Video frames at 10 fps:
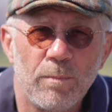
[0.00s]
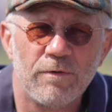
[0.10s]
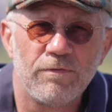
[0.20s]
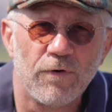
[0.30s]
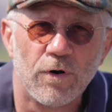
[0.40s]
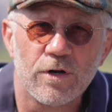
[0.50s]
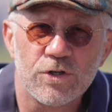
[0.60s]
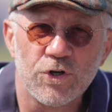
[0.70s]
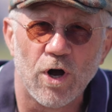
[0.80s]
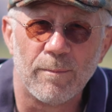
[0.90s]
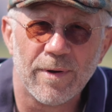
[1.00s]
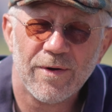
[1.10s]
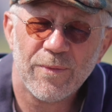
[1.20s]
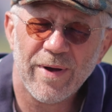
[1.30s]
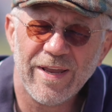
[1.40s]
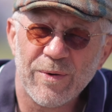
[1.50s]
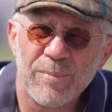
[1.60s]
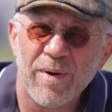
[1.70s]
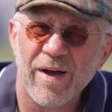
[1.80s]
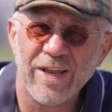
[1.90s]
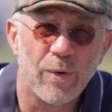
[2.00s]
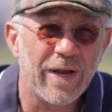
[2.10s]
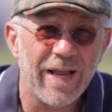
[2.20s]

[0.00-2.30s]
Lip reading: but full shop where you can buy your